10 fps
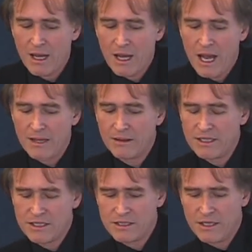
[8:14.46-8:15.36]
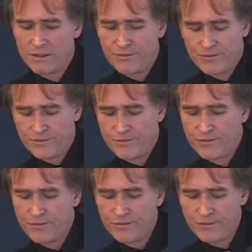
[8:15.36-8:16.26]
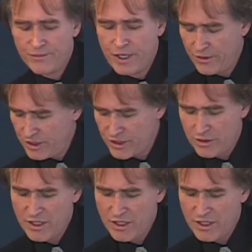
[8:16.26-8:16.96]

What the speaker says: And this is a further issue.